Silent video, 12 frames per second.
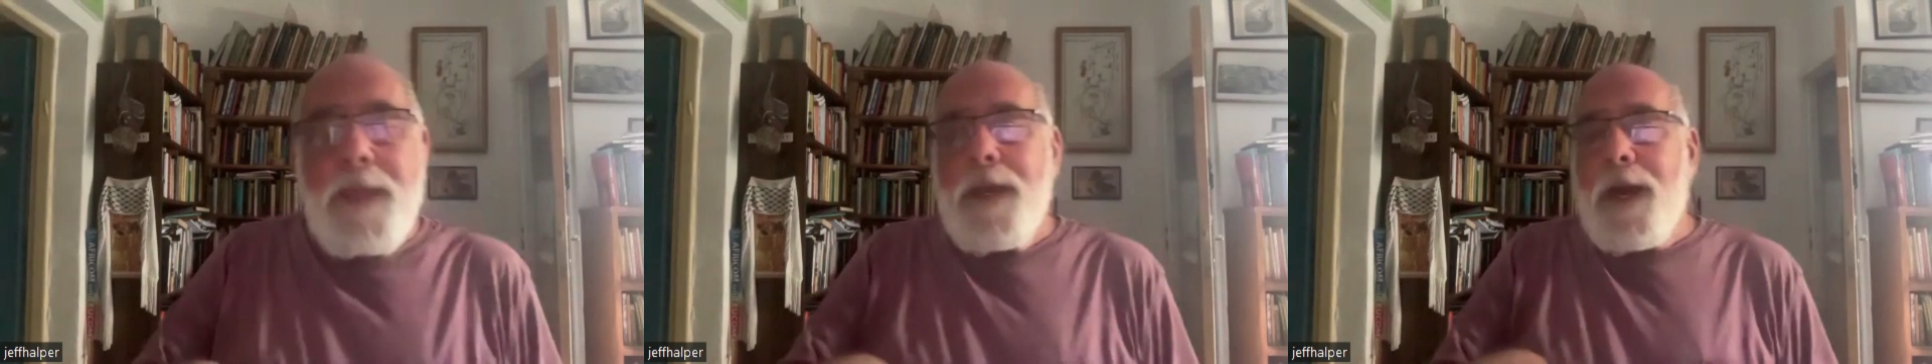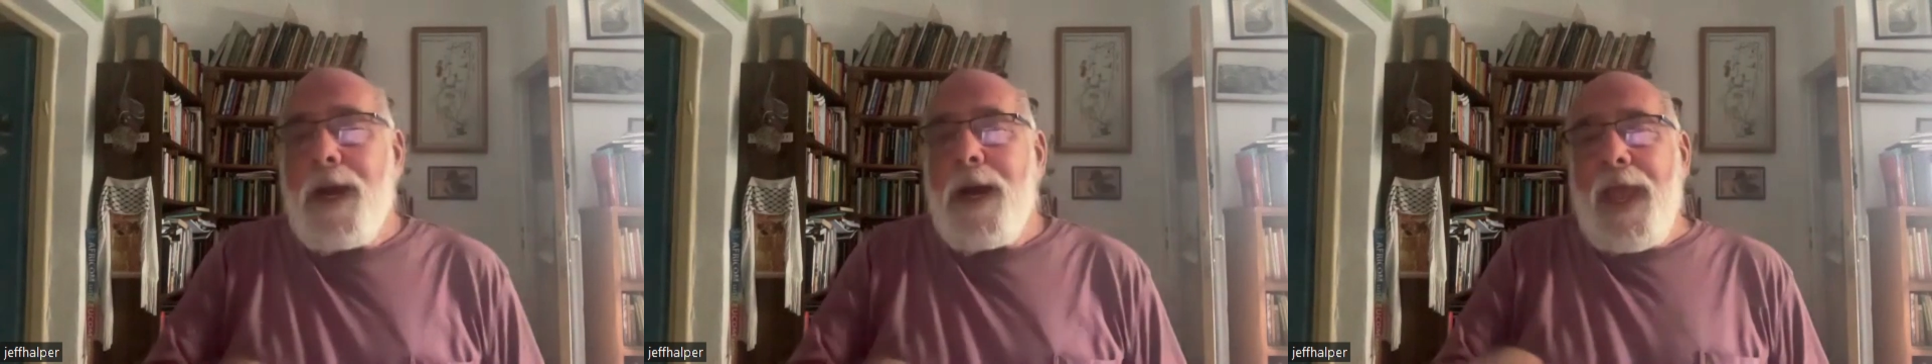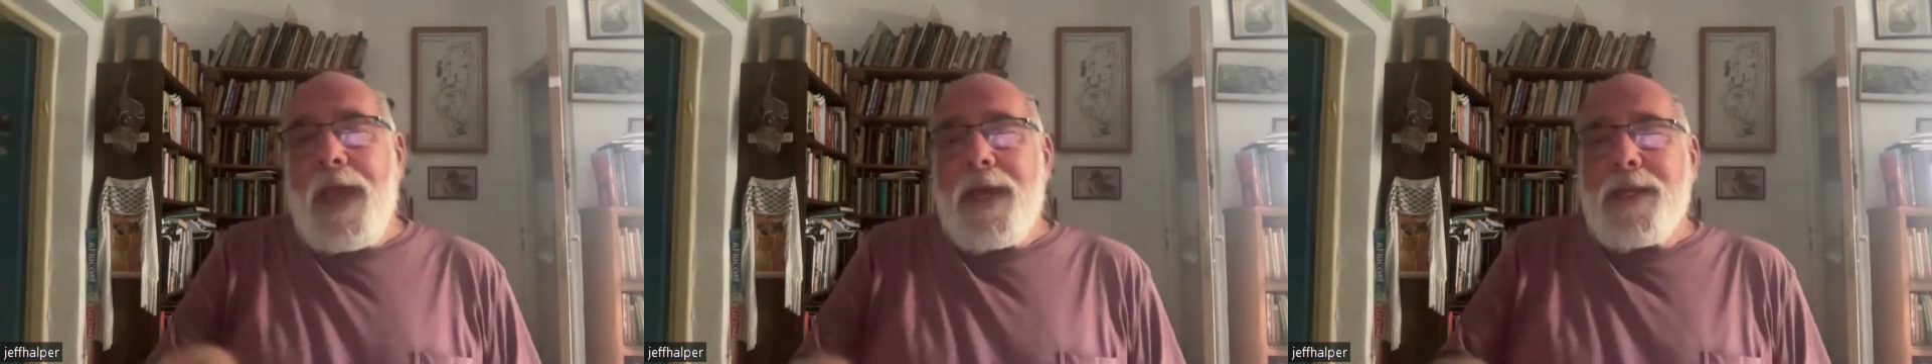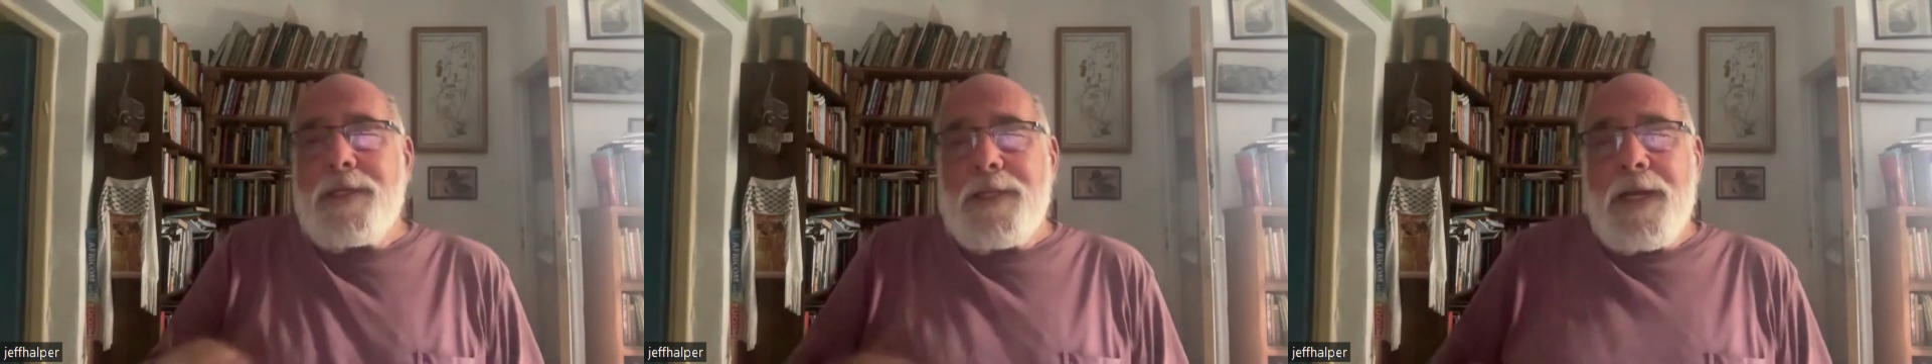Uh,
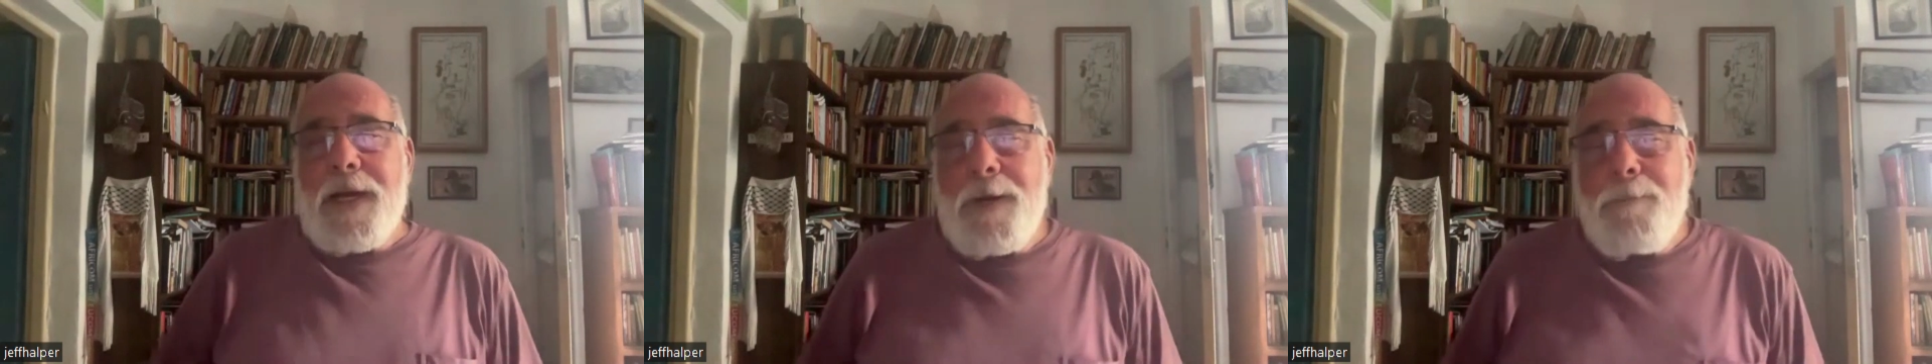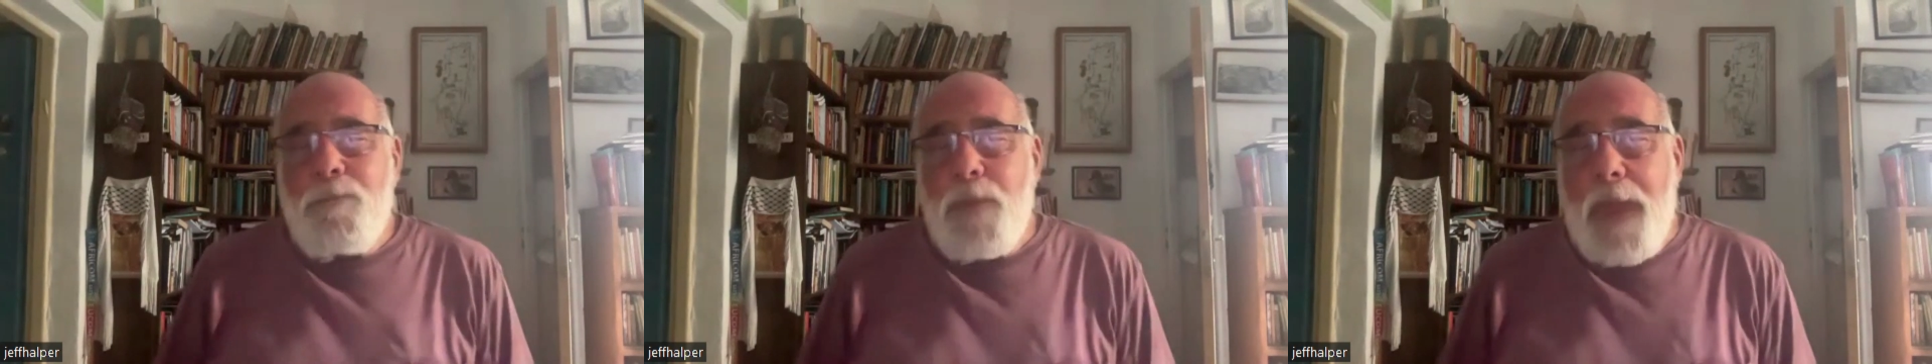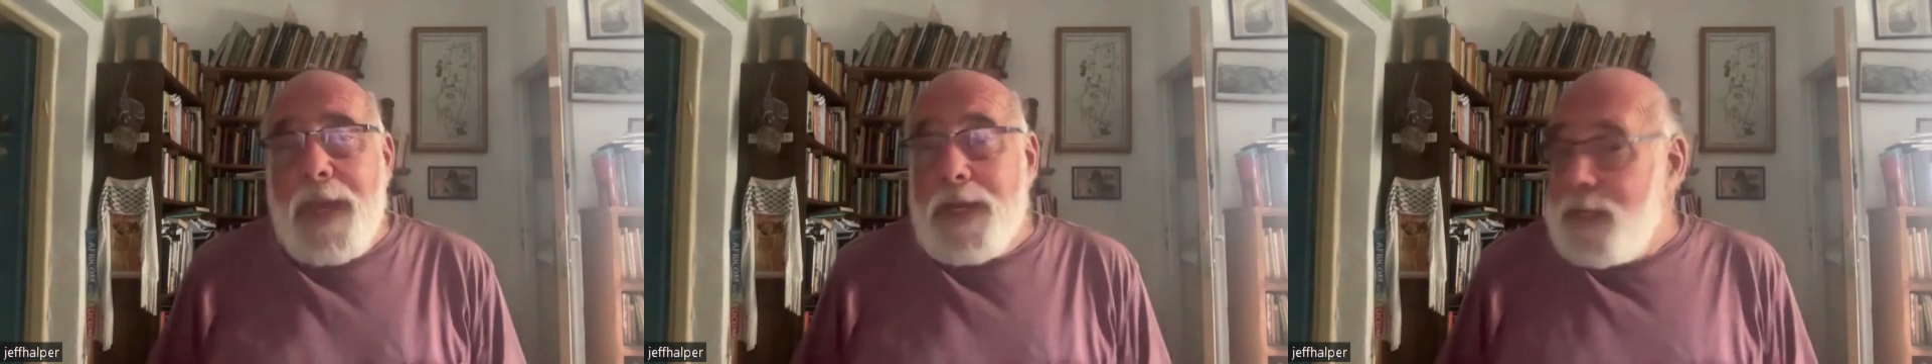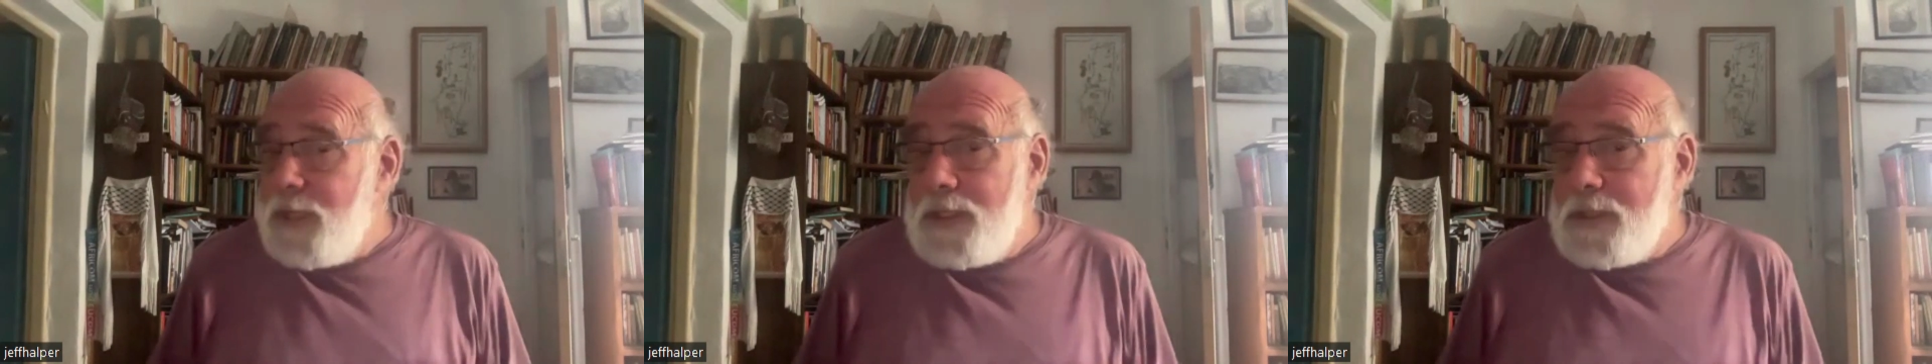and uh,
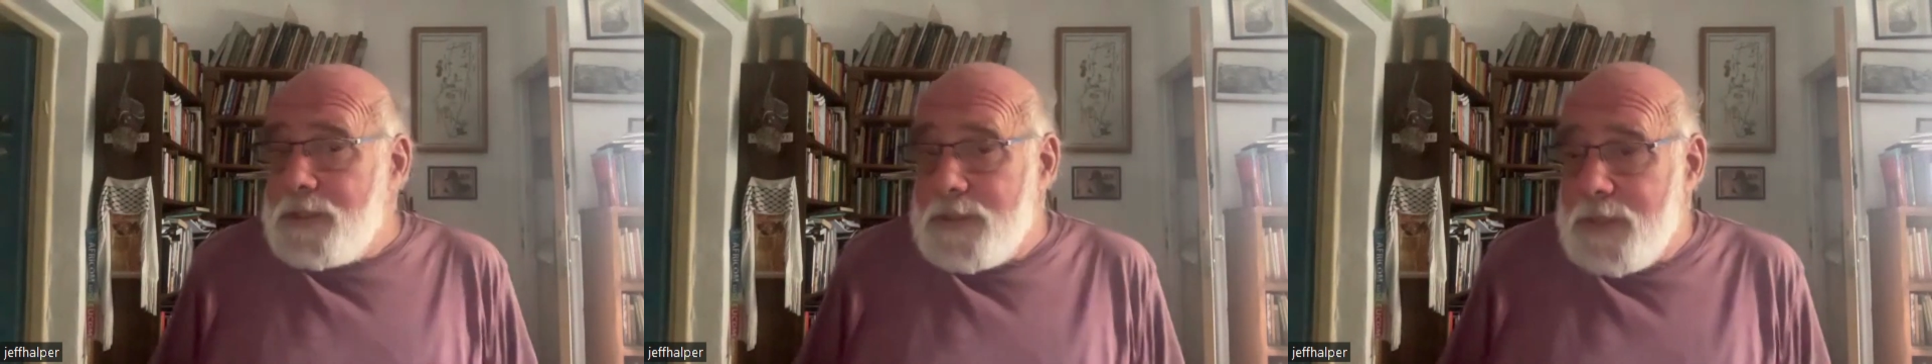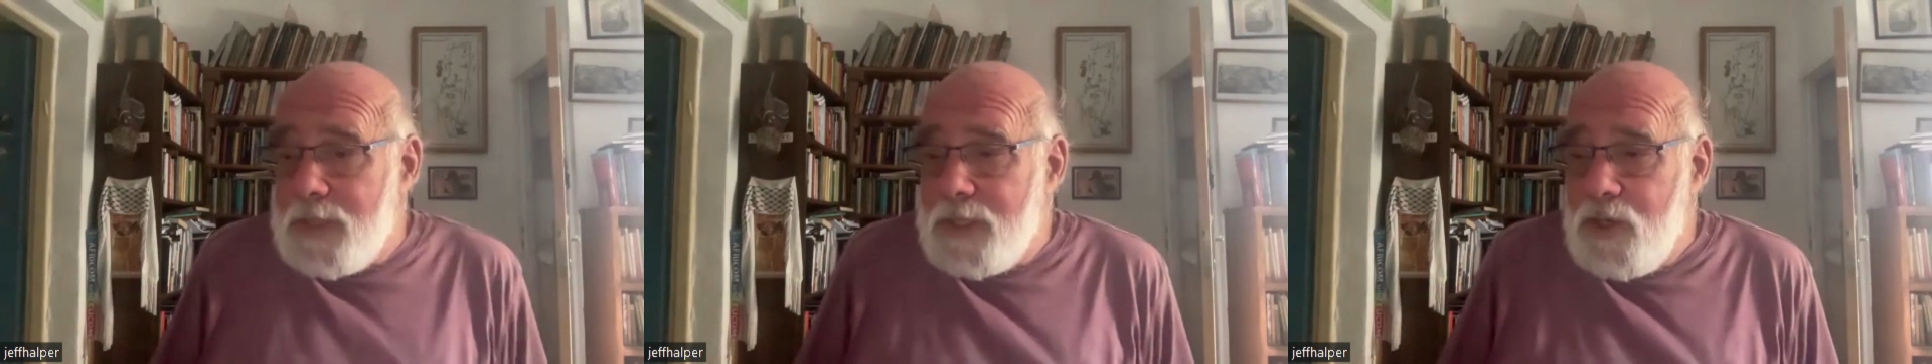and he's uh,